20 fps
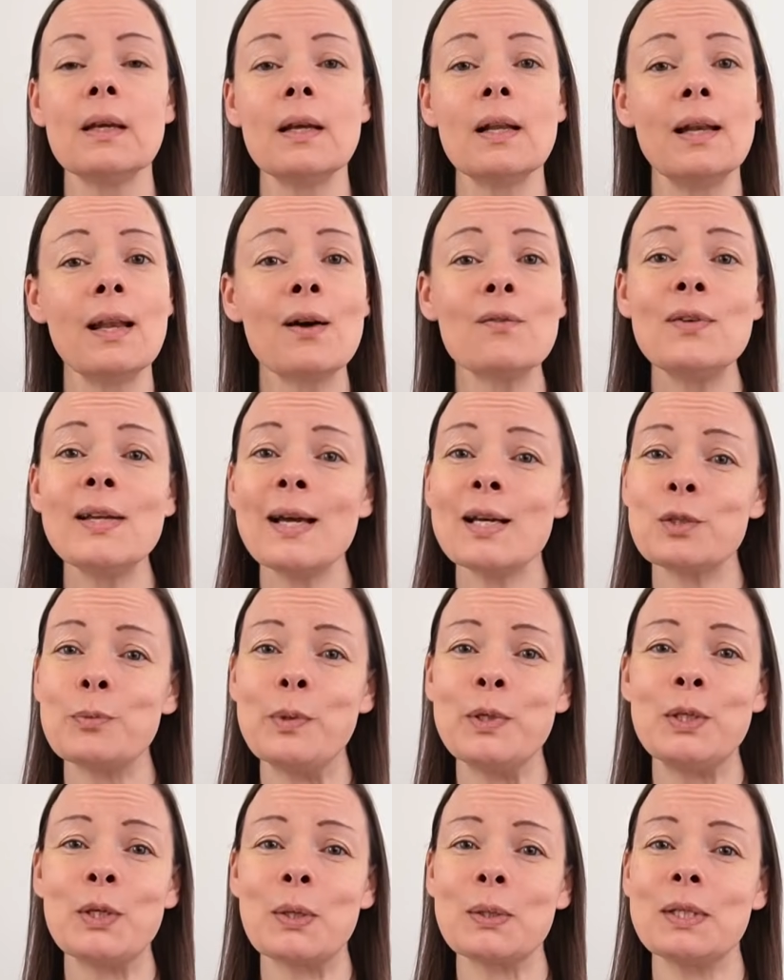Lovely
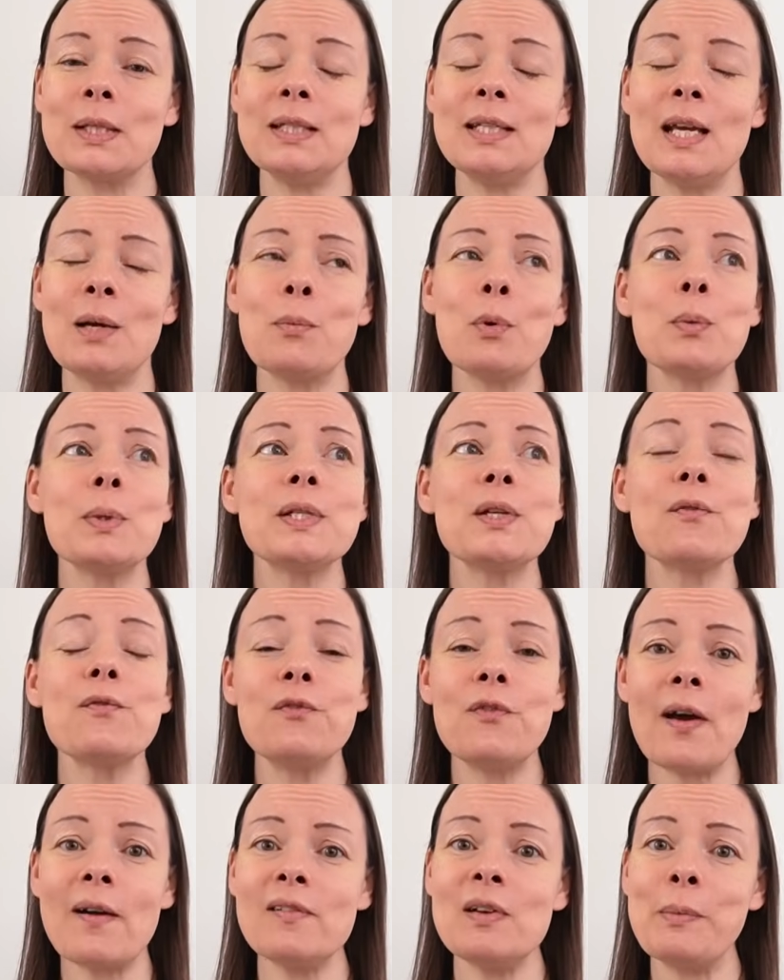husband Dr. Tim was
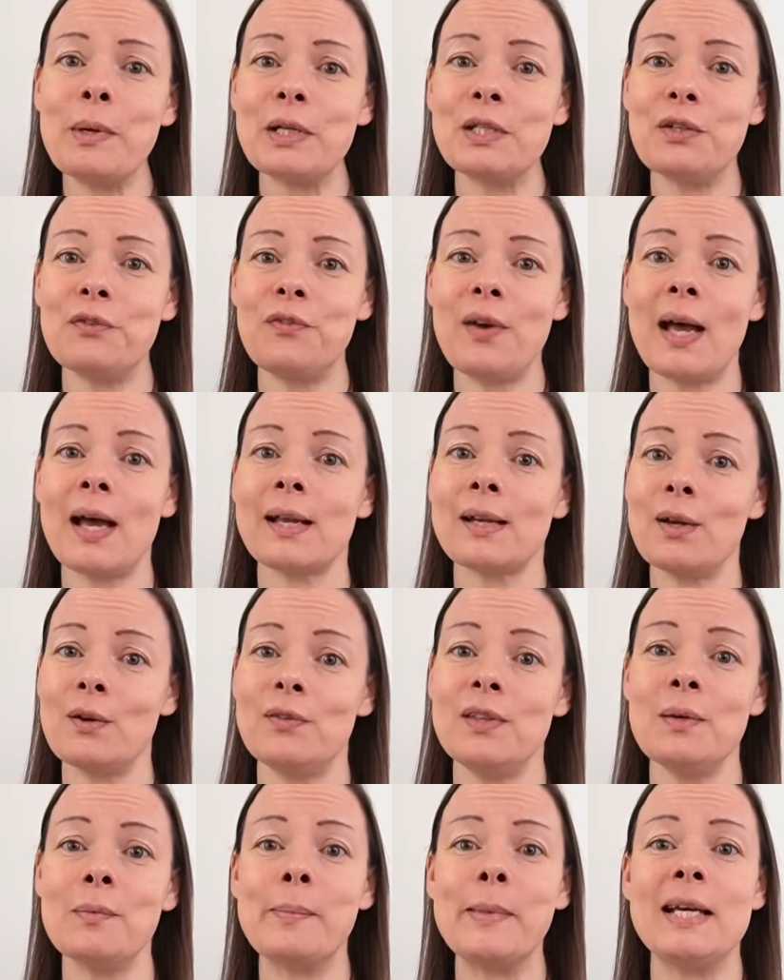very much a fan of
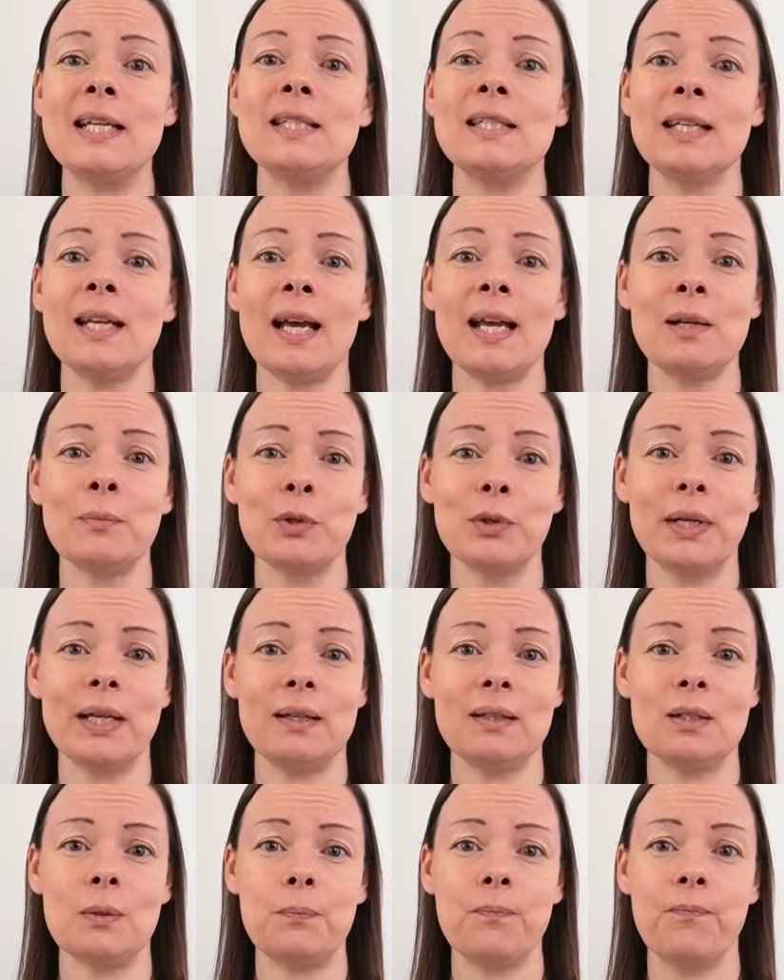the amazing Animal
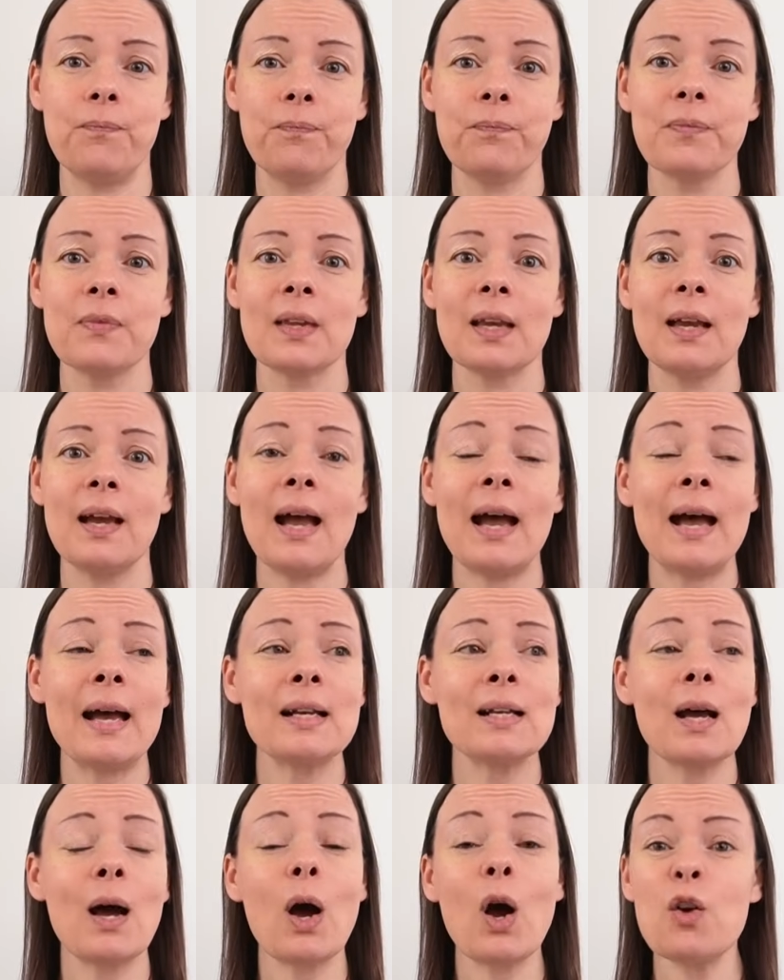Kingdom,
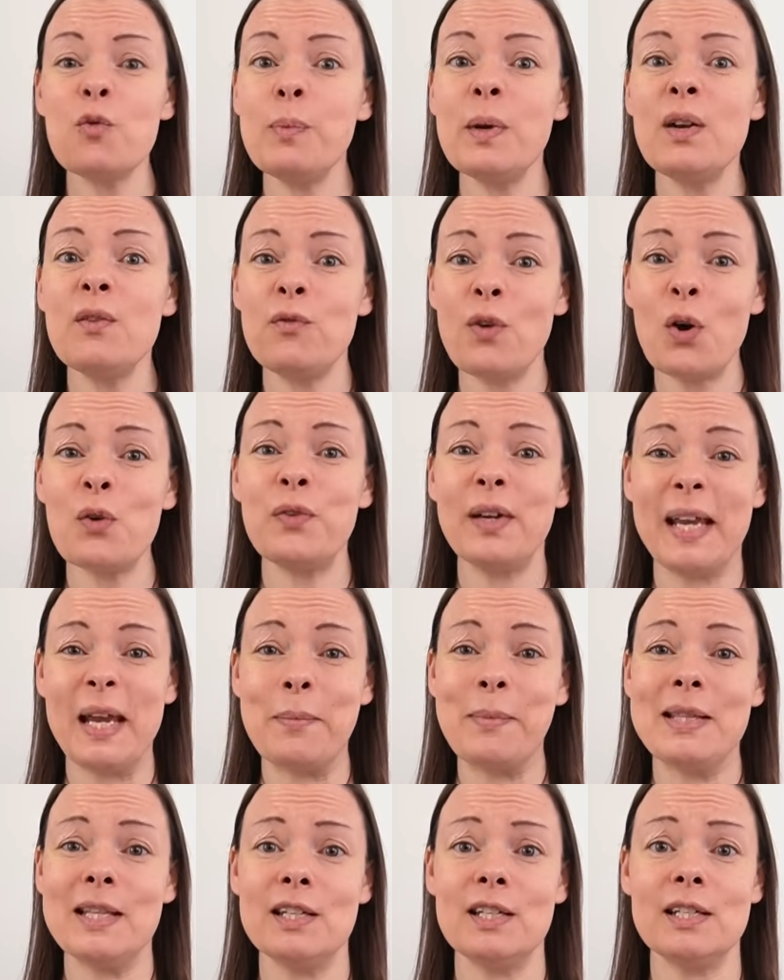and I've been involving
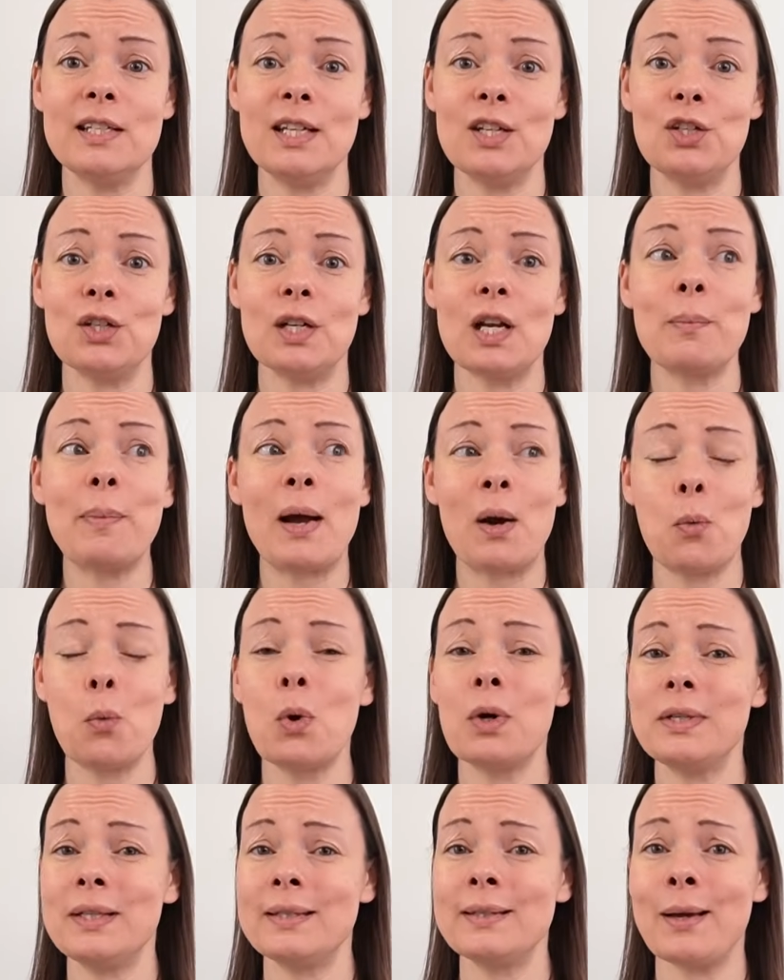him in the decision about
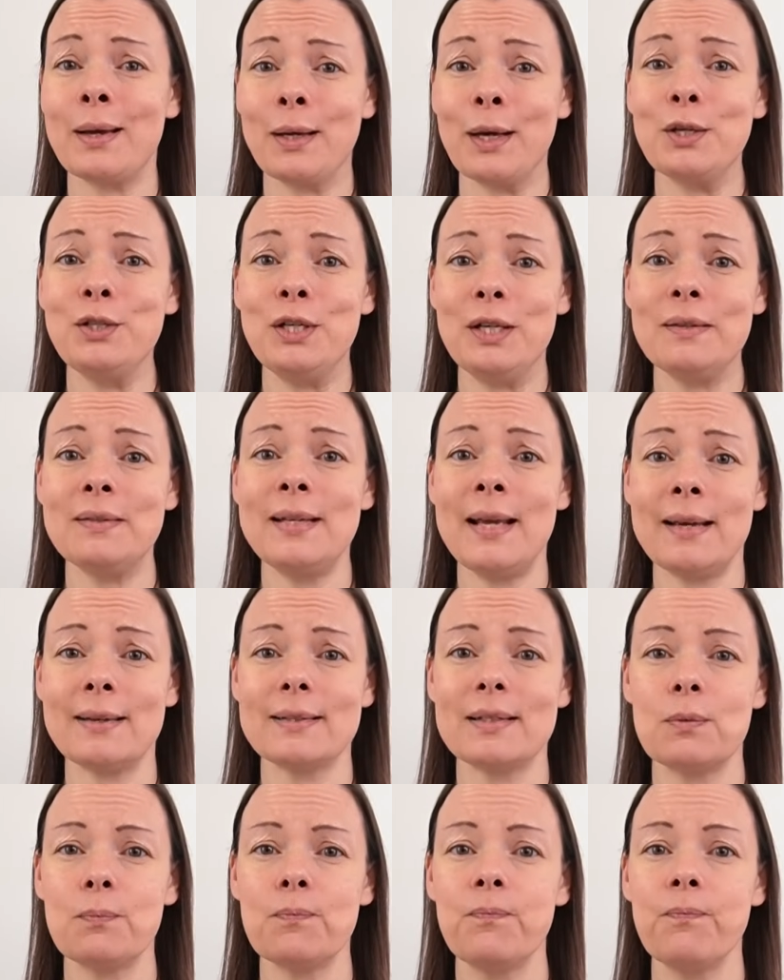what design I choose
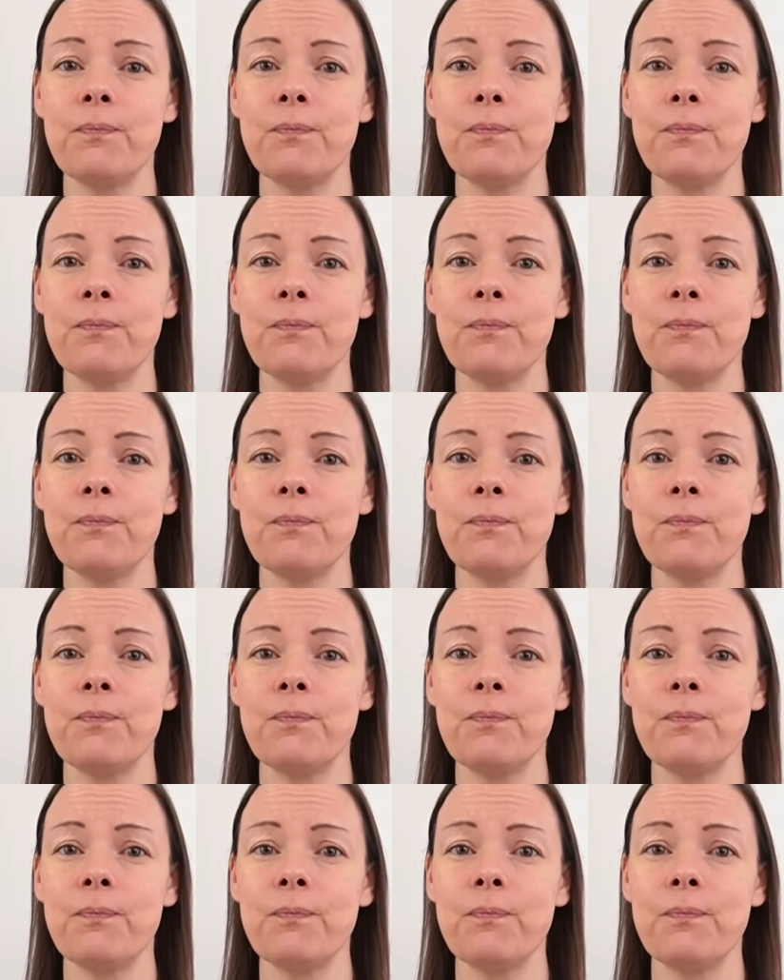next.